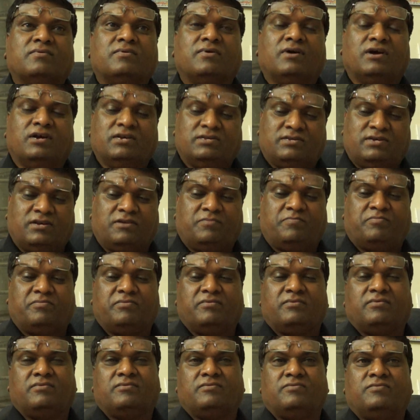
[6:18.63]
I said,
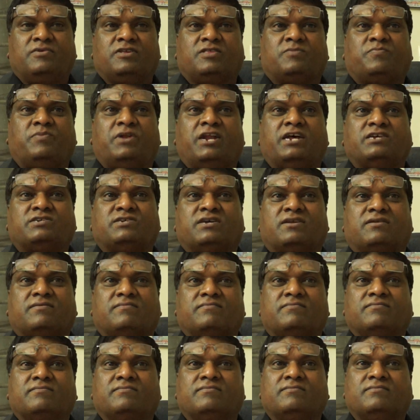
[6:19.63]
with pleasure.
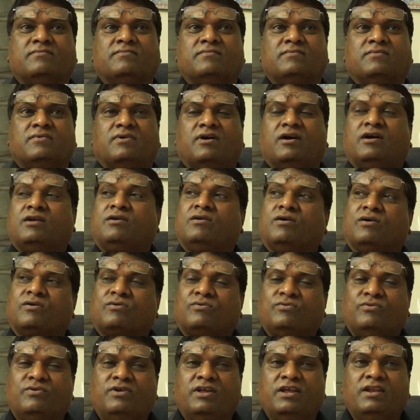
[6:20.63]
I talked
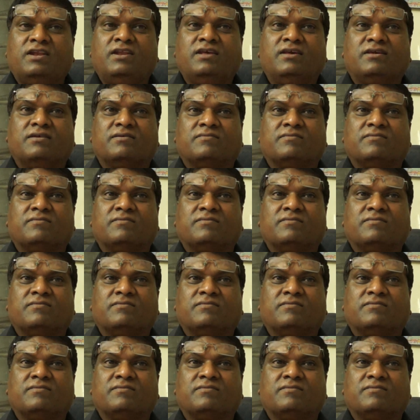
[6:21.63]
to Delhi.